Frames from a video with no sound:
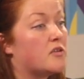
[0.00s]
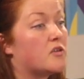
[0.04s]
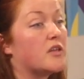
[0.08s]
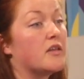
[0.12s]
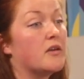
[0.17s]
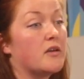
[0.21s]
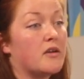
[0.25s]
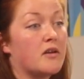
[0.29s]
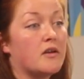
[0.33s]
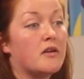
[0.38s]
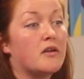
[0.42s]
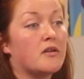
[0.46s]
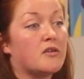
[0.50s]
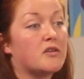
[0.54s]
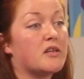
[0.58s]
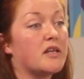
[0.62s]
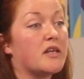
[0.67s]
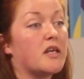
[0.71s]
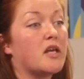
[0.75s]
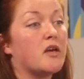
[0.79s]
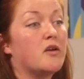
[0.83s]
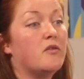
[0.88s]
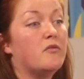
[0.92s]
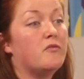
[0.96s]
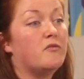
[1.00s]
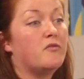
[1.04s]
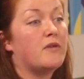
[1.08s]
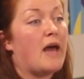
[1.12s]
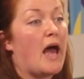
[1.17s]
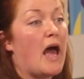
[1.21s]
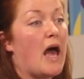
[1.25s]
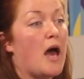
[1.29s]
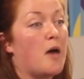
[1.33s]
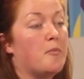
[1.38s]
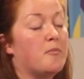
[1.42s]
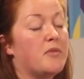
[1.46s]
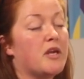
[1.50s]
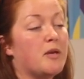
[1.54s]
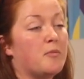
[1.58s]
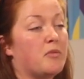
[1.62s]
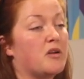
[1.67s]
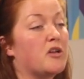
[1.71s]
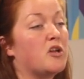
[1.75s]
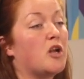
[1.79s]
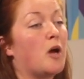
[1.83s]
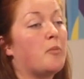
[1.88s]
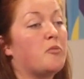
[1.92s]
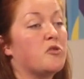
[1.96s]
to give
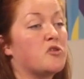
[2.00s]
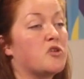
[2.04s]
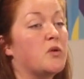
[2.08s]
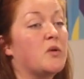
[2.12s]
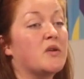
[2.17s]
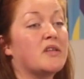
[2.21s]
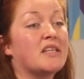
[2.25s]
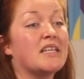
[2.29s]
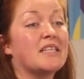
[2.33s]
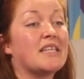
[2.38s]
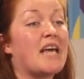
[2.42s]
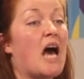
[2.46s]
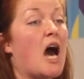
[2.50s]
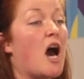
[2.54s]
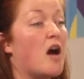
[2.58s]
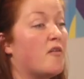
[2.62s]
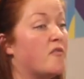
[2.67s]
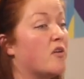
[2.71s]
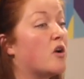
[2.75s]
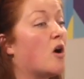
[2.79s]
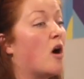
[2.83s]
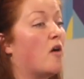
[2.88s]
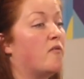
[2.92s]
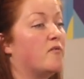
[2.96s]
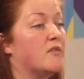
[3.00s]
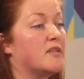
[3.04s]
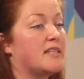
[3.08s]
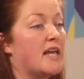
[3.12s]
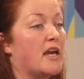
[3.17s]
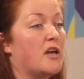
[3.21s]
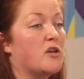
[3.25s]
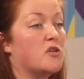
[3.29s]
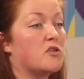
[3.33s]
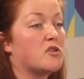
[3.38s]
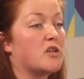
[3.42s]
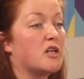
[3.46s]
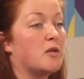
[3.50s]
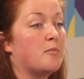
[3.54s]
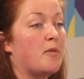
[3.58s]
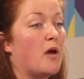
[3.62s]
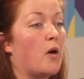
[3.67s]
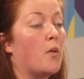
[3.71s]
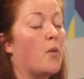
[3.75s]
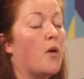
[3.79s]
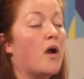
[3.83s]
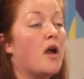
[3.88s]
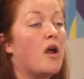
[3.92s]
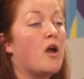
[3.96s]
people an opportunity to have a conversation
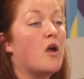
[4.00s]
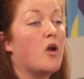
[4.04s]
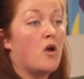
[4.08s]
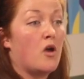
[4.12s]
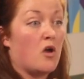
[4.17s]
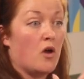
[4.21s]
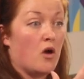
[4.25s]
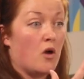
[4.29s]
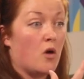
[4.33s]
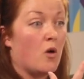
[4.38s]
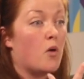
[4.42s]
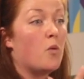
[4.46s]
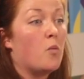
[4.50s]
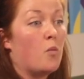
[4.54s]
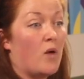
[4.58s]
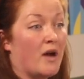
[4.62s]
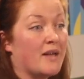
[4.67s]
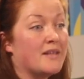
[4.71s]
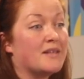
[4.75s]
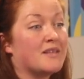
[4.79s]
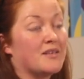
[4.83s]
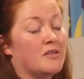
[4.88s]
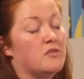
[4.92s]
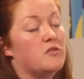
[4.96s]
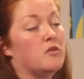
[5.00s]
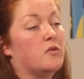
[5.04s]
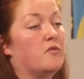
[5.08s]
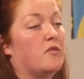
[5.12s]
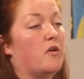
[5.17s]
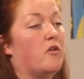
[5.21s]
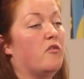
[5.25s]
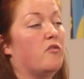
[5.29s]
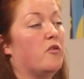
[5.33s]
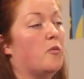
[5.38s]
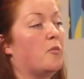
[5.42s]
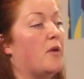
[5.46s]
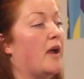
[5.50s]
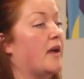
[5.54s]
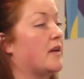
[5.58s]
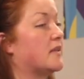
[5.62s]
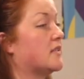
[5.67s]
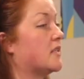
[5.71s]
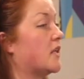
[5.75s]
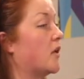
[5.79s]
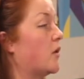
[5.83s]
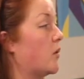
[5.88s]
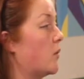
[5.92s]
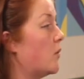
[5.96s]
about why did you vote for
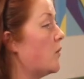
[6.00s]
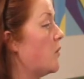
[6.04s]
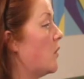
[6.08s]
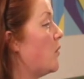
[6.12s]
Brexit?